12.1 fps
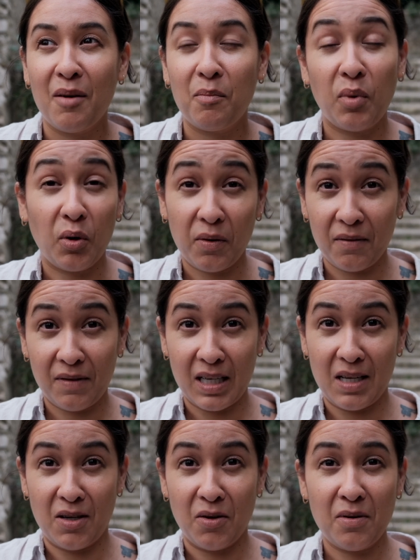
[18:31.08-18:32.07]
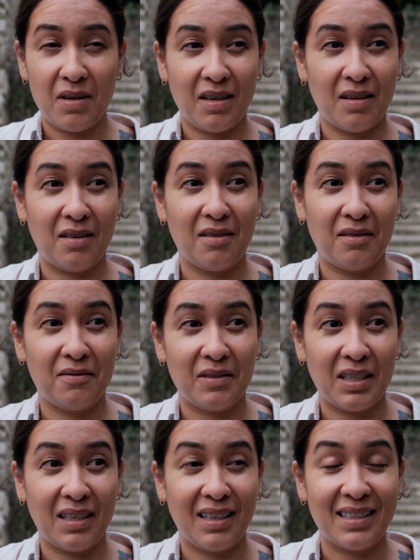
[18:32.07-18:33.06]
both a video of
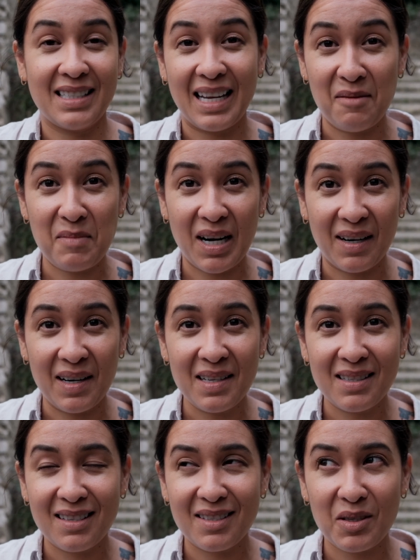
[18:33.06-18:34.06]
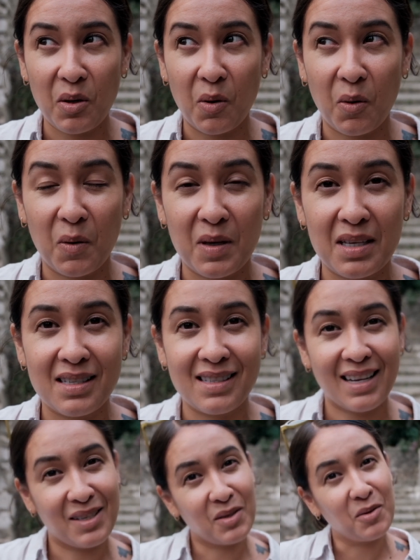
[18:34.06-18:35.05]
a day in Paris. So
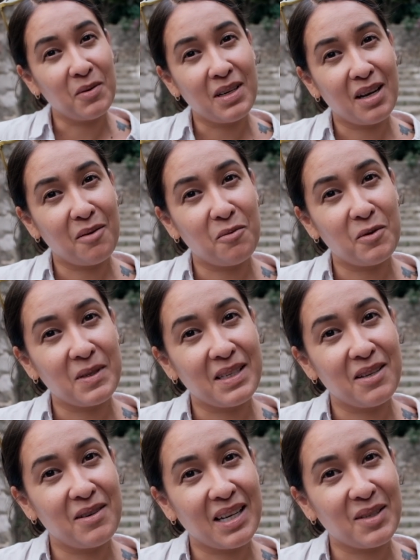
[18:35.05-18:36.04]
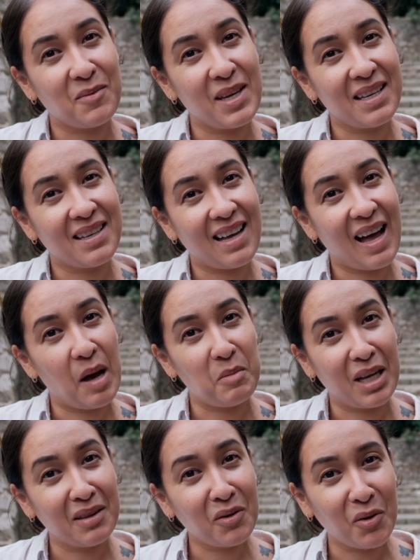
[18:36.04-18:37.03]
stay tuned and we'll see you next week. A
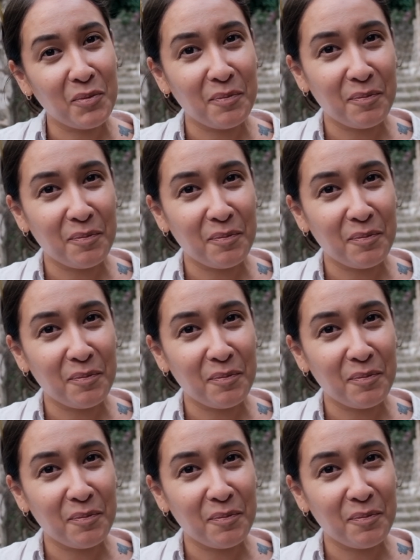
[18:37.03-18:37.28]
bientôt!